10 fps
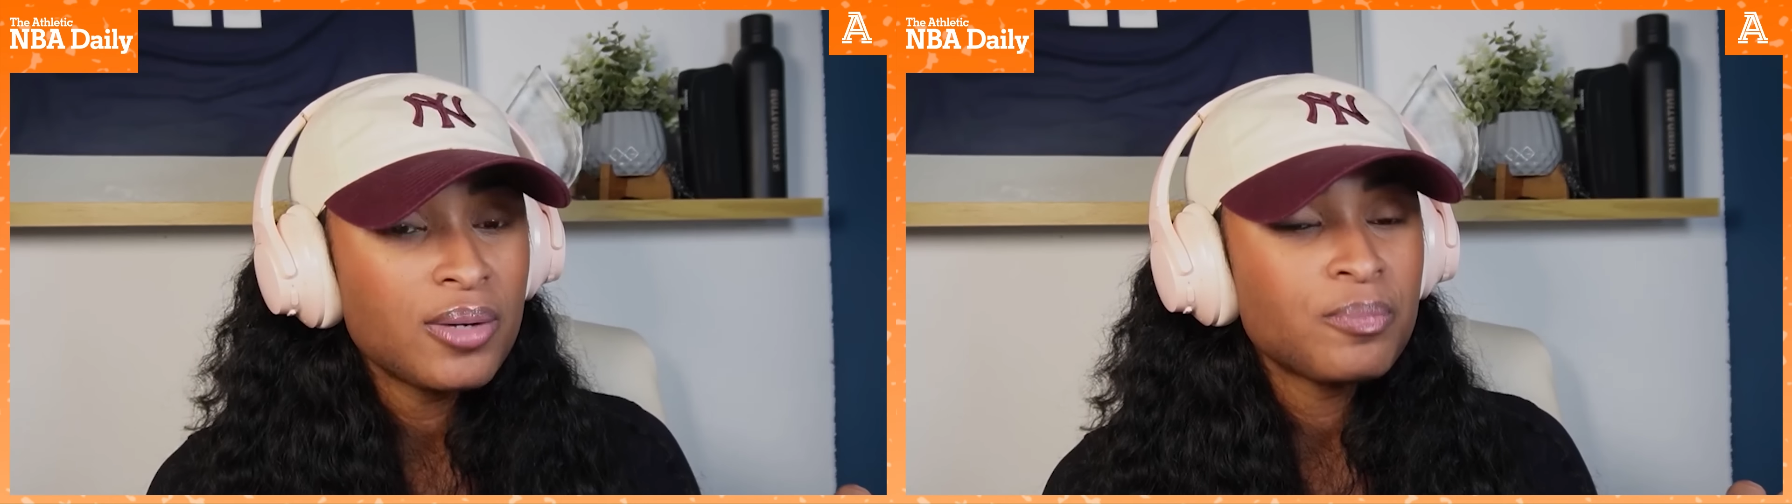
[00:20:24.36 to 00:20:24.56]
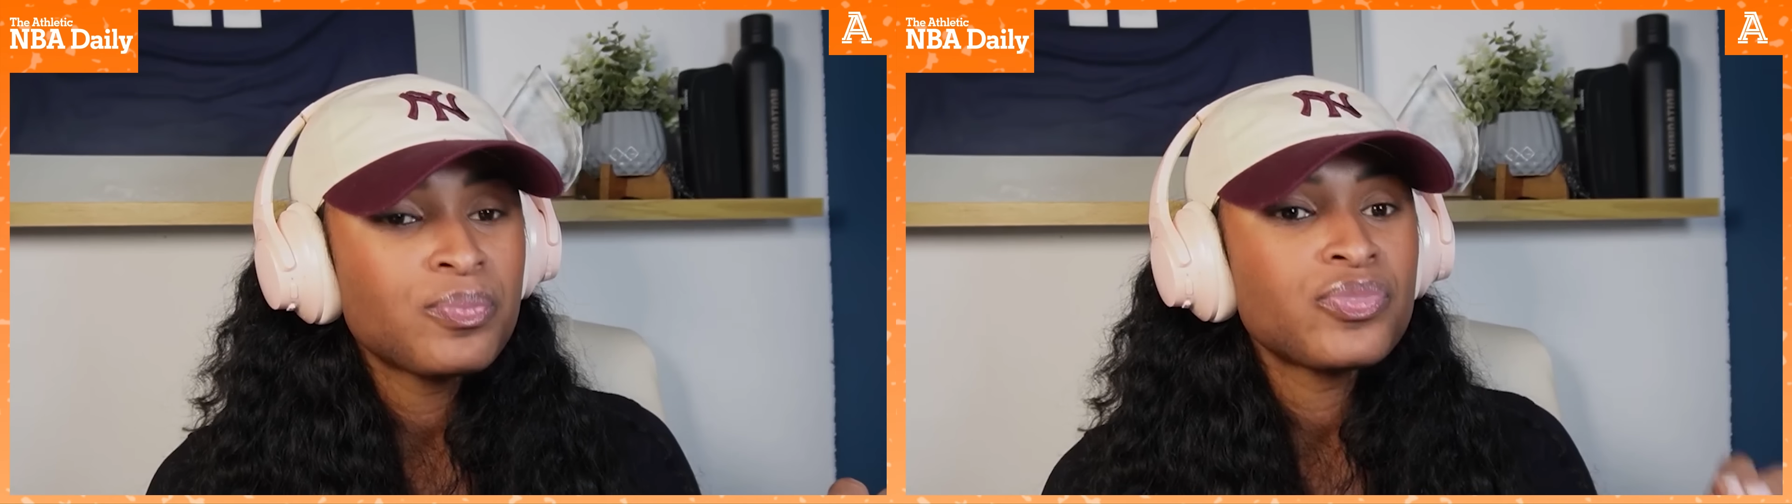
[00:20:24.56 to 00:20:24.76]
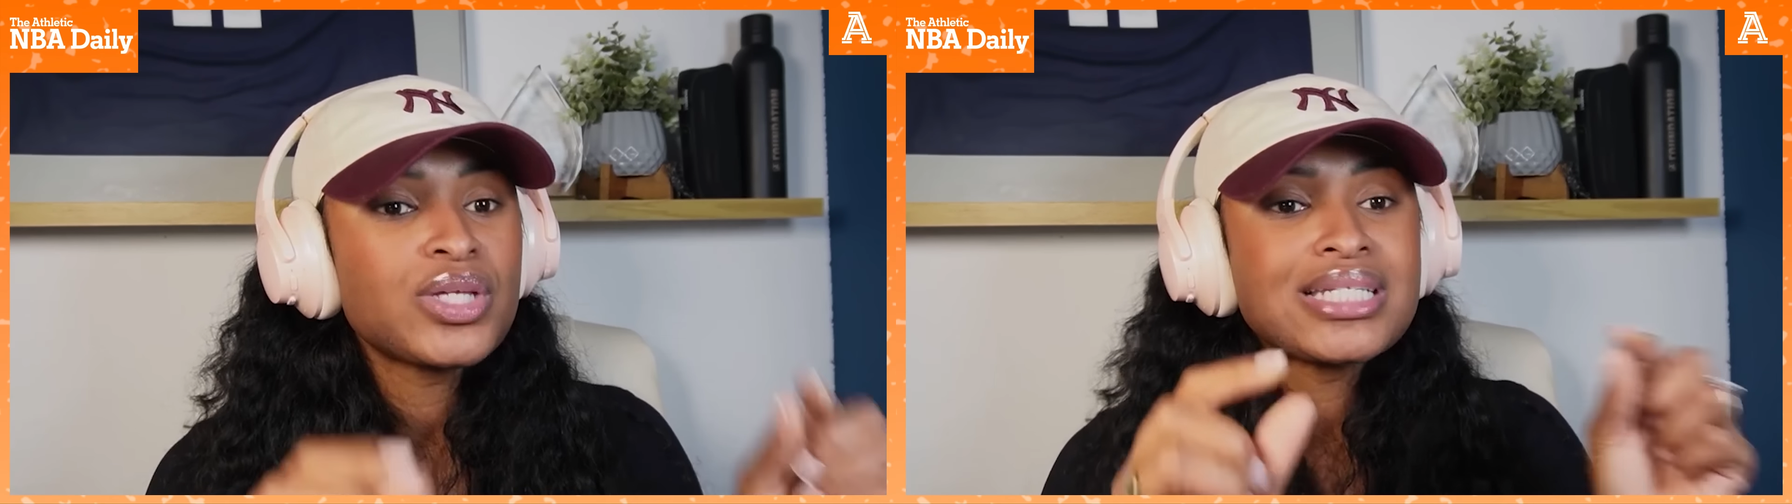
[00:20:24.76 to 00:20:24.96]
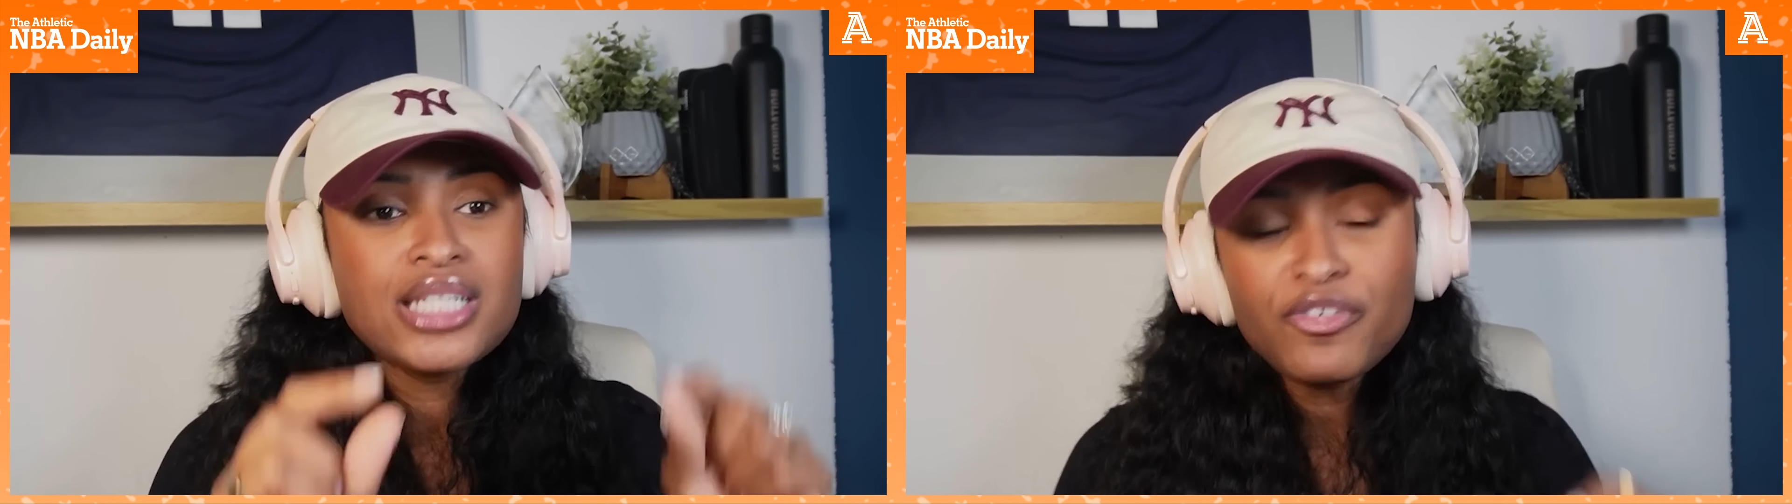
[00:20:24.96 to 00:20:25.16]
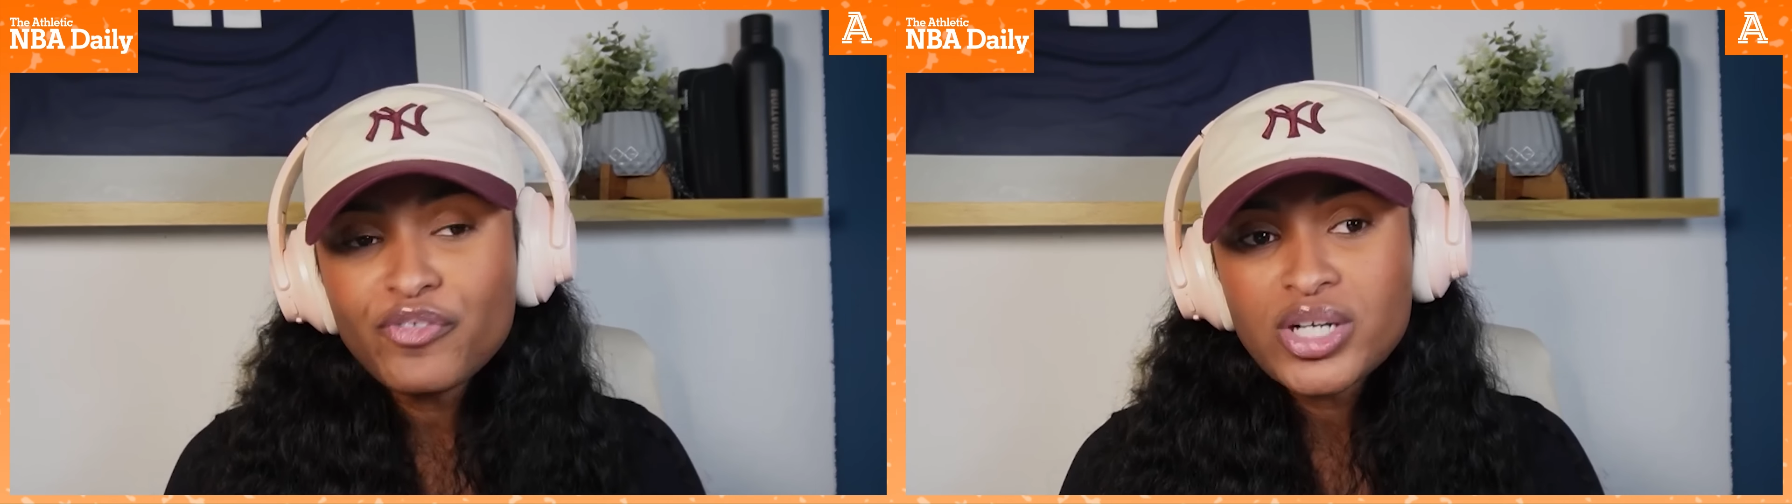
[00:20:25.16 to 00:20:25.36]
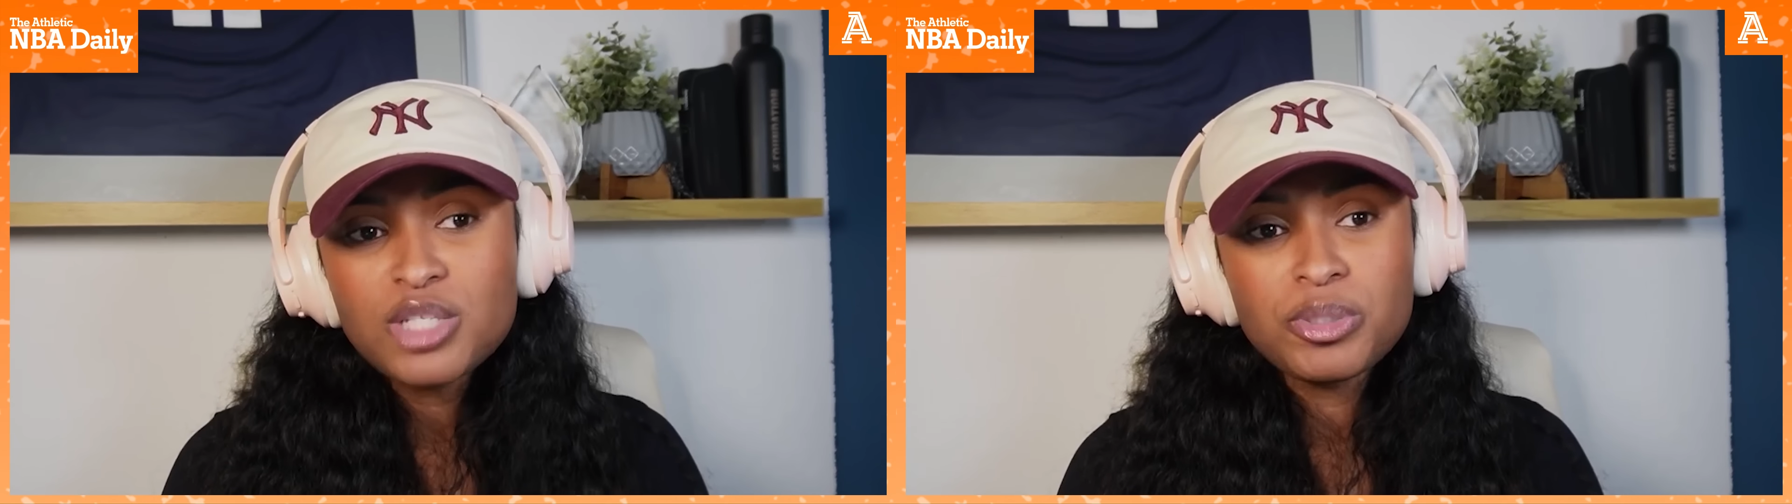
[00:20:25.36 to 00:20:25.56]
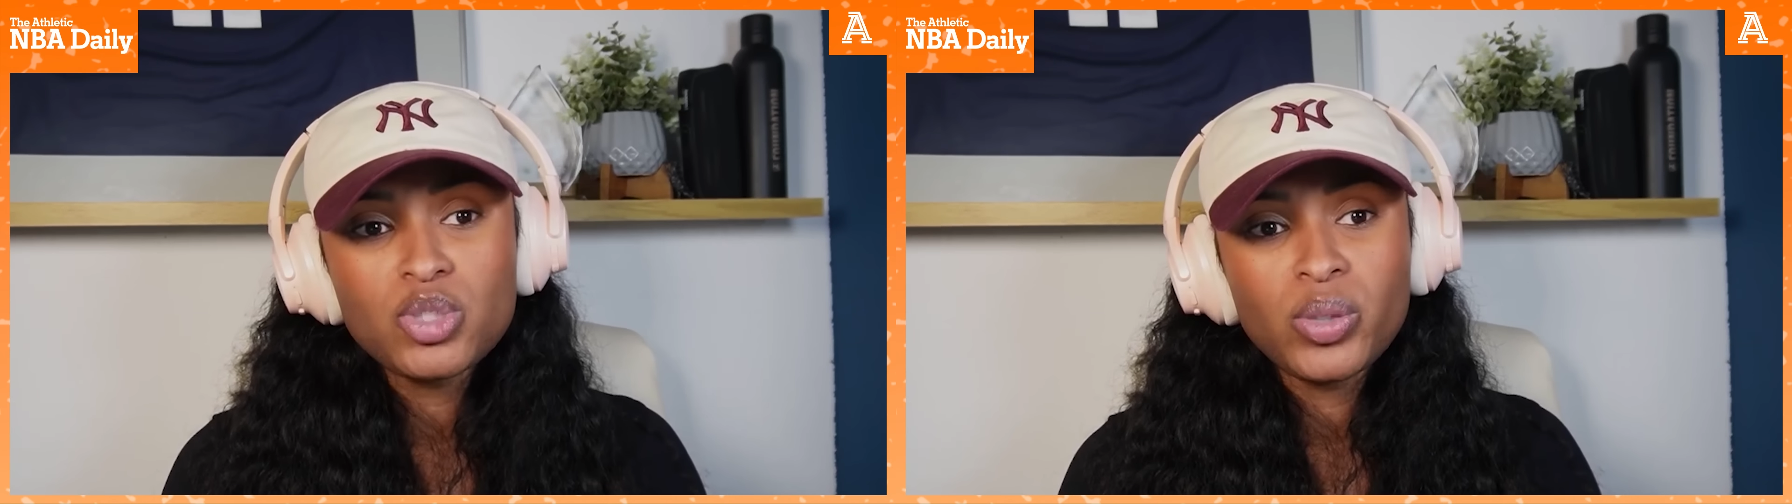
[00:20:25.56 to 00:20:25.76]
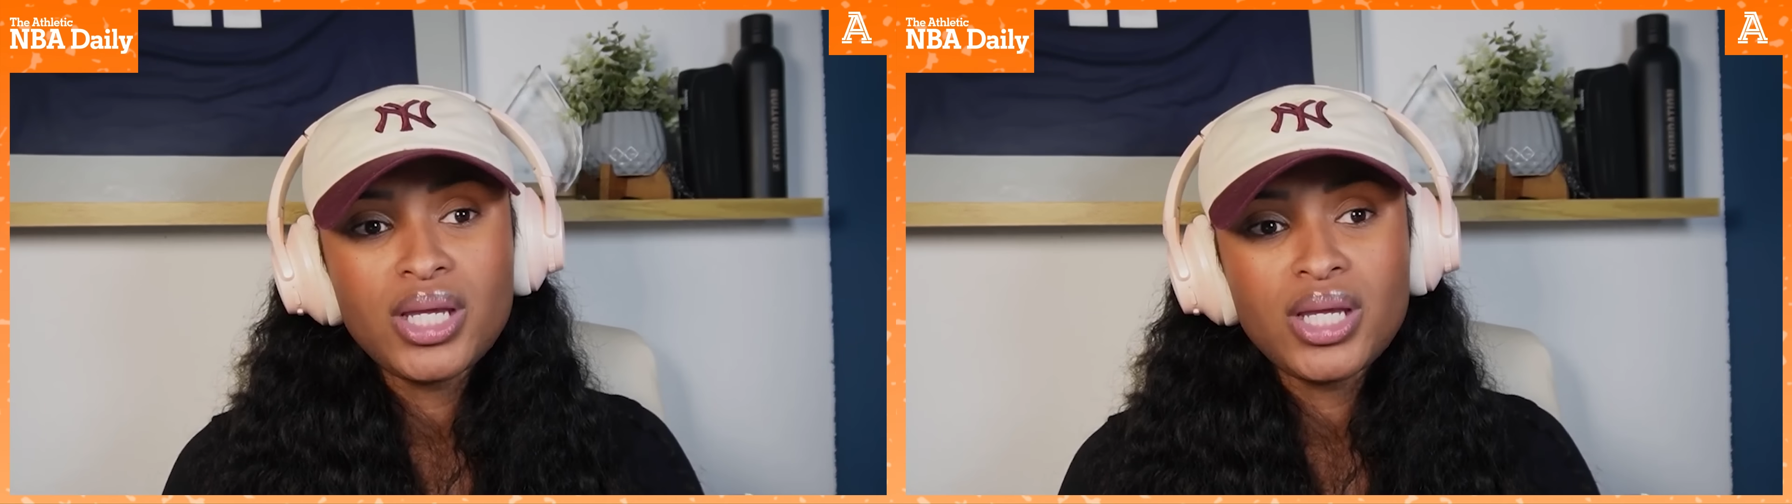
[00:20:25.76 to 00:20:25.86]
the difference between